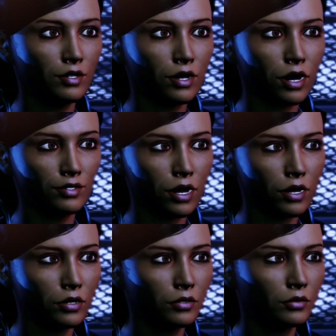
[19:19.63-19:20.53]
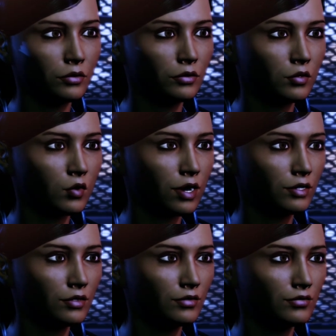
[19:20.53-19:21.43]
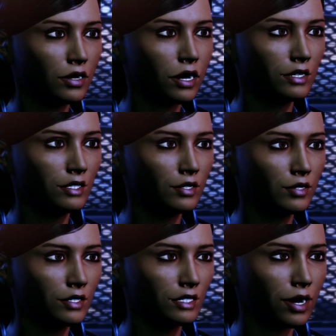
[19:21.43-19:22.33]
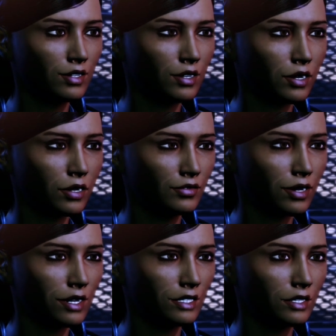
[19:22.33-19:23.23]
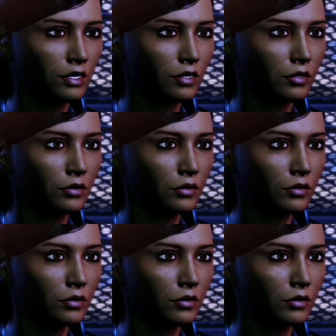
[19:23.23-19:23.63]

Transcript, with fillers: T'Suza. This might sting a bit.